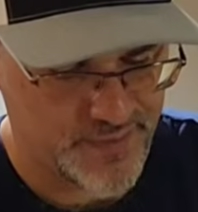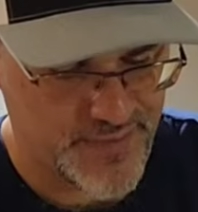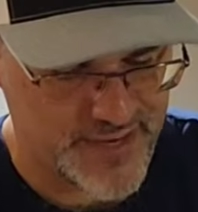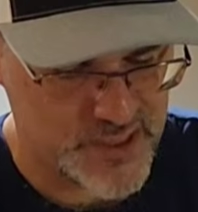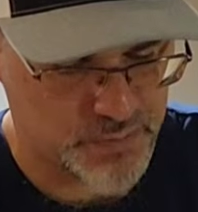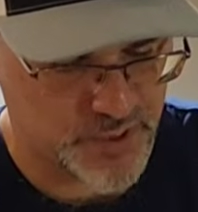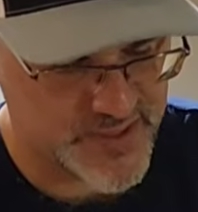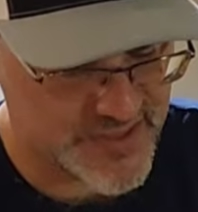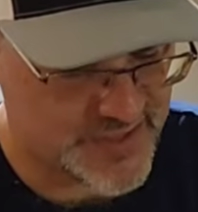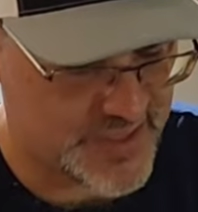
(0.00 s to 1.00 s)
nice
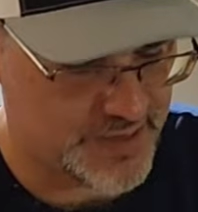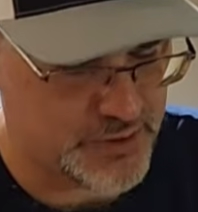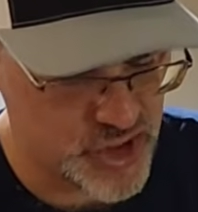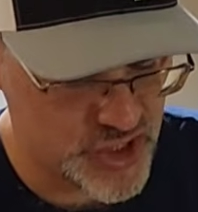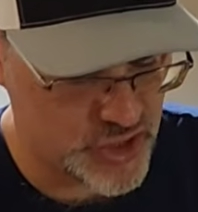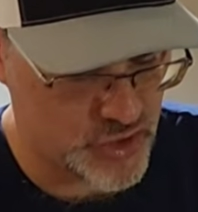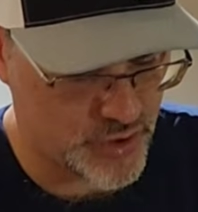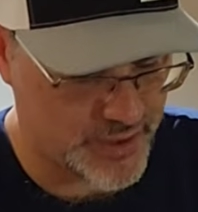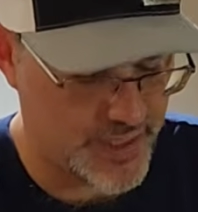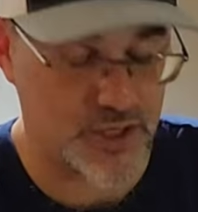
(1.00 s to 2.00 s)
presence and imaging
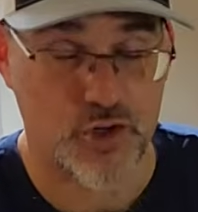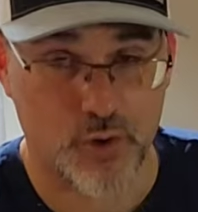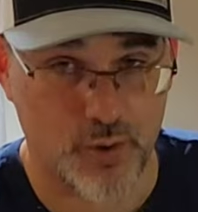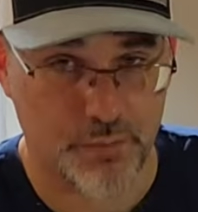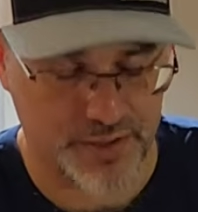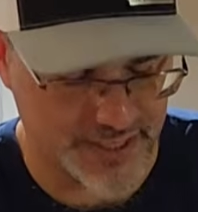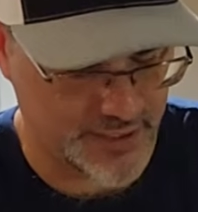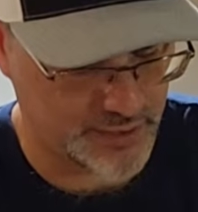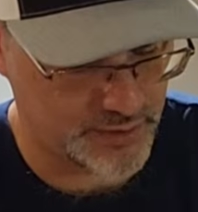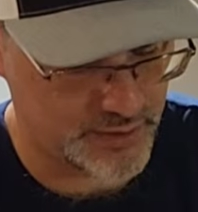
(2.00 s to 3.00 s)
during the intro in
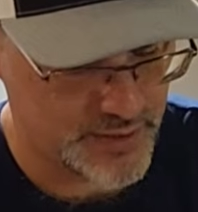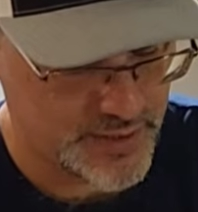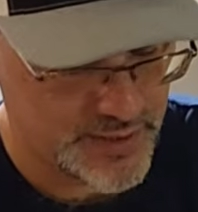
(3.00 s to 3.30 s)
particular.